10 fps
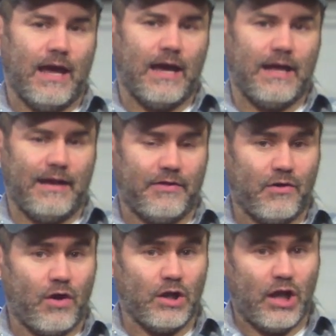Uh, now
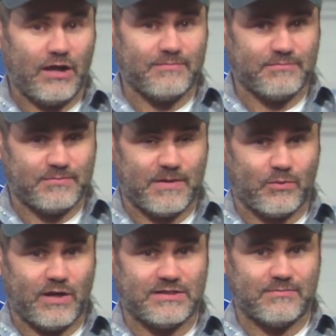there are a lot of Smith &
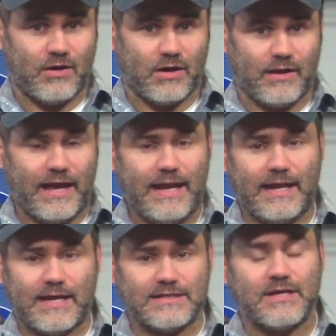Wesson model
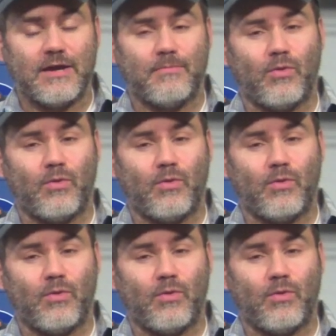handguns,